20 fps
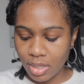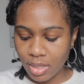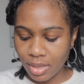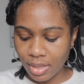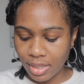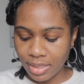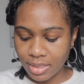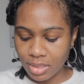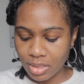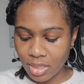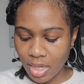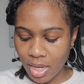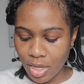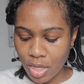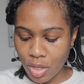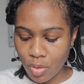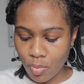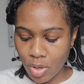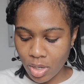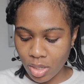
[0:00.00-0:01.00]
Let's say
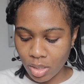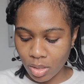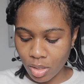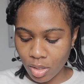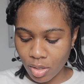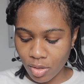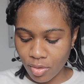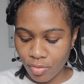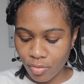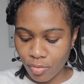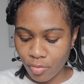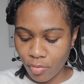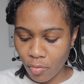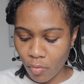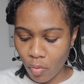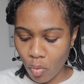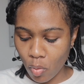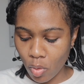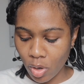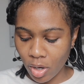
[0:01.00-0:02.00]
you want to look
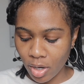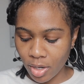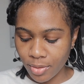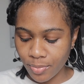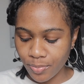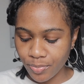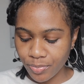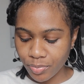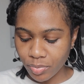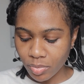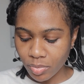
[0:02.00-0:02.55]
for